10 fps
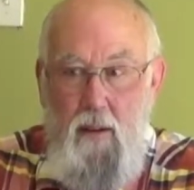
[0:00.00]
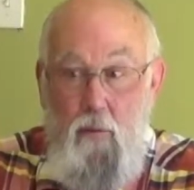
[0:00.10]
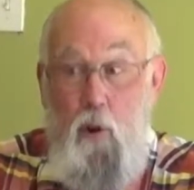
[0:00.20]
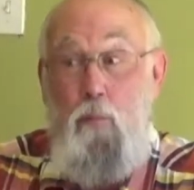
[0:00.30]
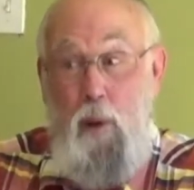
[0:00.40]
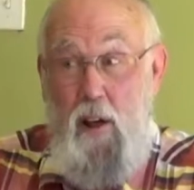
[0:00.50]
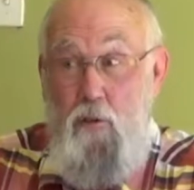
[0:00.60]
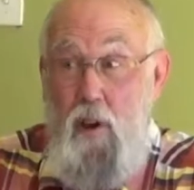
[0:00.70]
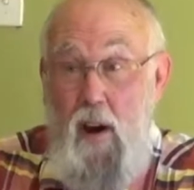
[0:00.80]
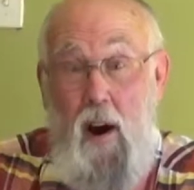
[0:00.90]
First
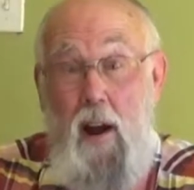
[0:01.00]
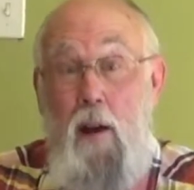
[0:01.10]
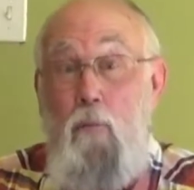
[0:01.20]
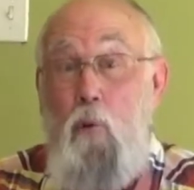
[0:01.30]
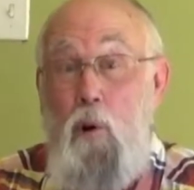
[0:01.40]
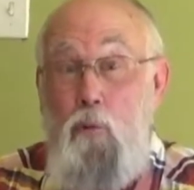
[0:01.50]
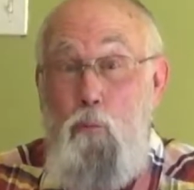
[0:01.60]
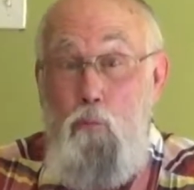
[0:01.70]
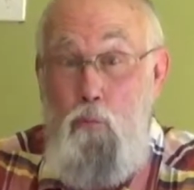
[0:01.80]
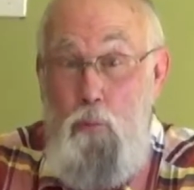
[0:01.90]
place, I have worked
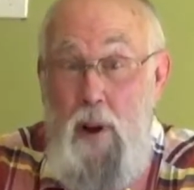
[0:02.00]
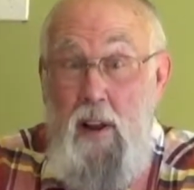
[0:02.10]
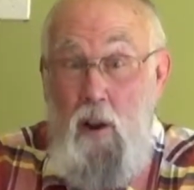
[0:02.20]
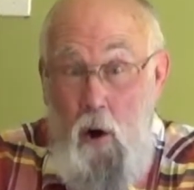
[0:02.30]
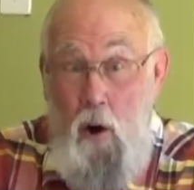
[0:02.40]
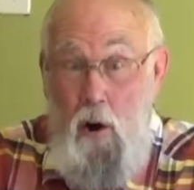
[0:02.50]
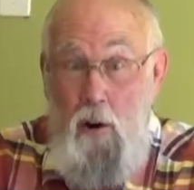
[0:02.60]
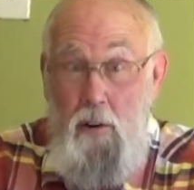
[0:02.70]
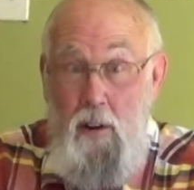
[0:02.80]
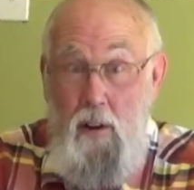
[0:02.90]
real
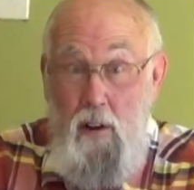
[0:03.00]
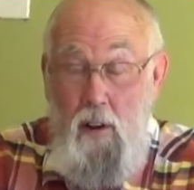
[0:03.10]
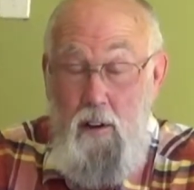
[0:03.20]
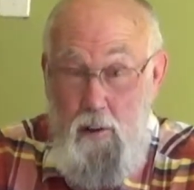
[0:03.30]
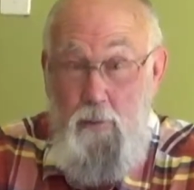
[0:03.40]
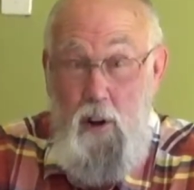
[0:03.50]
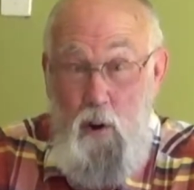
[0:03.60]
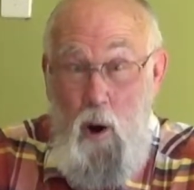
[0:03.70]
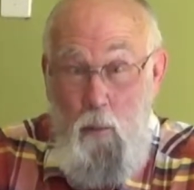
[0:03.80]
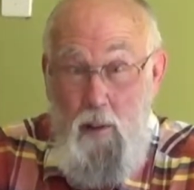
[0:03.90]
hard to
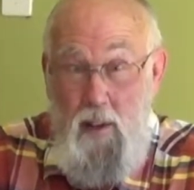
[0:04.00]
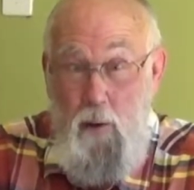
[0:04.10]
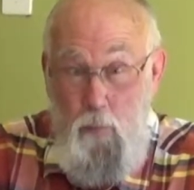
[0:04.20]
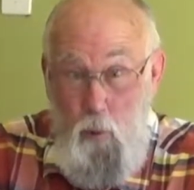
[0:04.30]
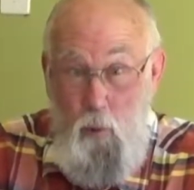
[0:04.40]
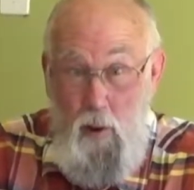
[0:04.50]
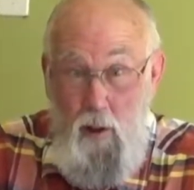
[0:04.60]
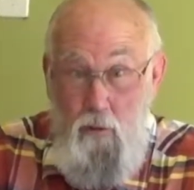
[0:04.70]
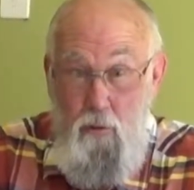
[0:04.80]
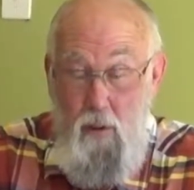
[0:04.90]
figure out what that role
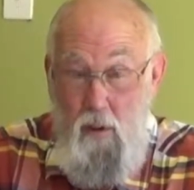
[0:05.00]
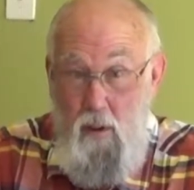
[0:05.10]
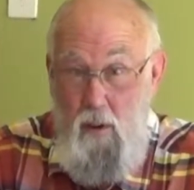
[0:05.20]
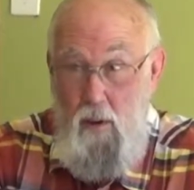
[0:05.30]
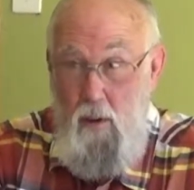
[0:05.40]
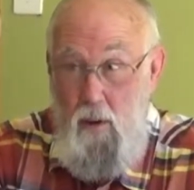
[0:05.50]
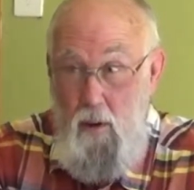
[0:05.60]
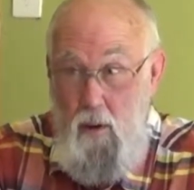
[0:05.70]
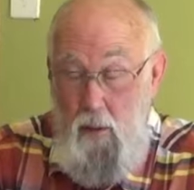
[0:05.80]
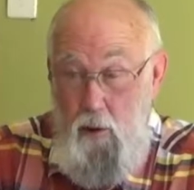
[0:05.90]
is.
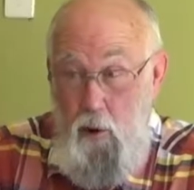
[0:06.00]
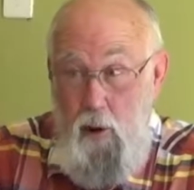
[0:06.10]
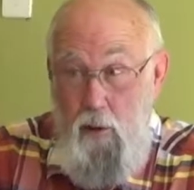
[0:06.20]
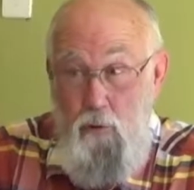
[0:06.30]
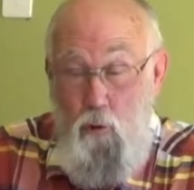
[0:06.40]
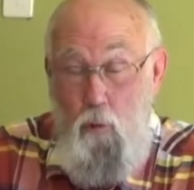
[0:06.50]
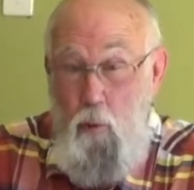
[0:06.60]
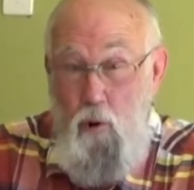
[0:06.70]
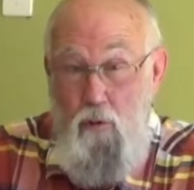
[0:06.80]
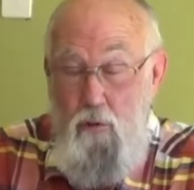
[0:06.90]
The Oregon School
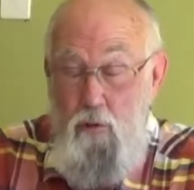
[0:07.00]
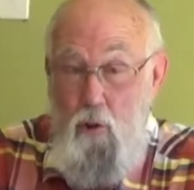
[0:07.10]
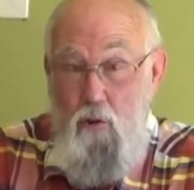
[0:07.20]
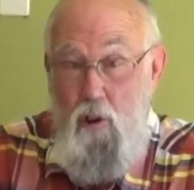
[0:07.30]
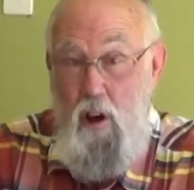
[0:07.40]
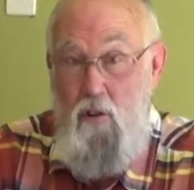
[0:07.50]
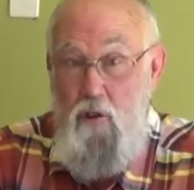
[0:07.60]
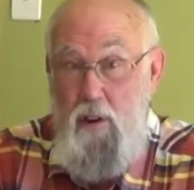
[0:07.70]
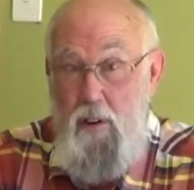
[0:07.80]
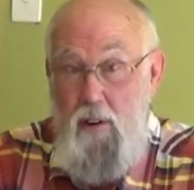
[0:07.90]
Boards
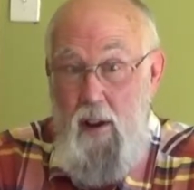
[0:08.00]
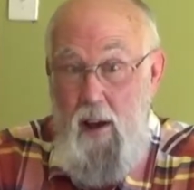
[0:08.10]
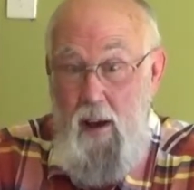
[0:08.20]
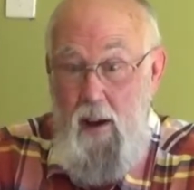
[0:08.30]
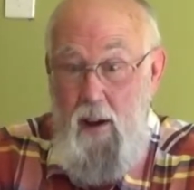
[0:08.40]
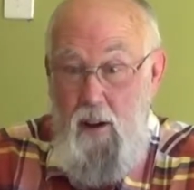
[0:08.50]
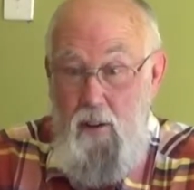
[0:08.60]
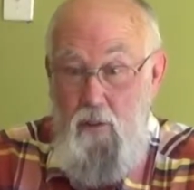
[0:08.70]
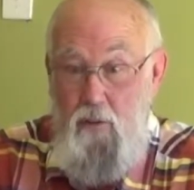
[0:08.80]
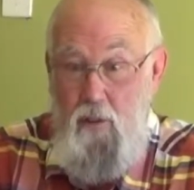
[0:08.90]
Association
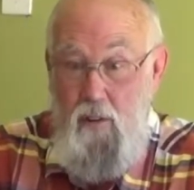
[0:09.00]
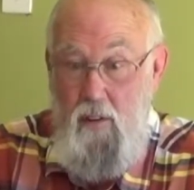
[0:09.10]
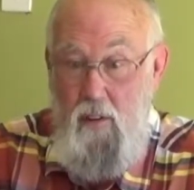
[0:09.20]
has